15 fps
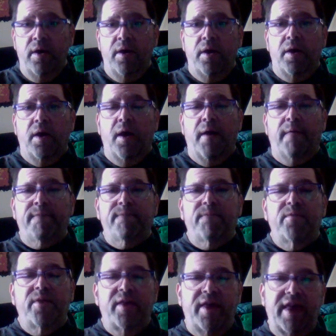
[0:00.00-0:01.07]

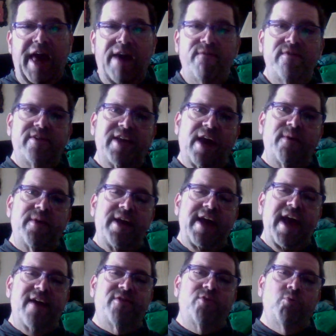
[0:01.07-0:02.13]
Every time he
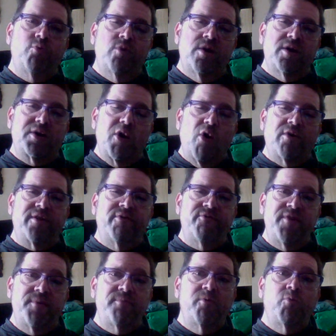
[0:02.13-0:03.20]
had to work on
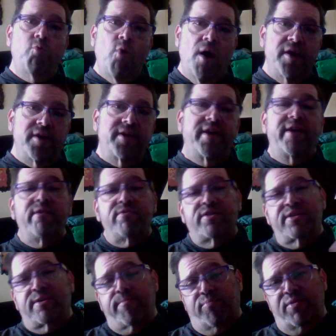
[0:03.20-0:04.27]
November 1, he used to
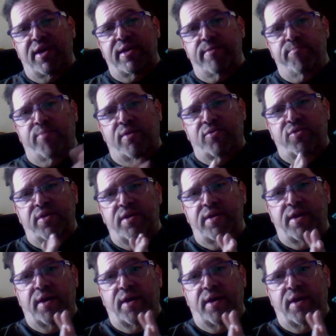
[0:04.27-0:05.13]
complain about the,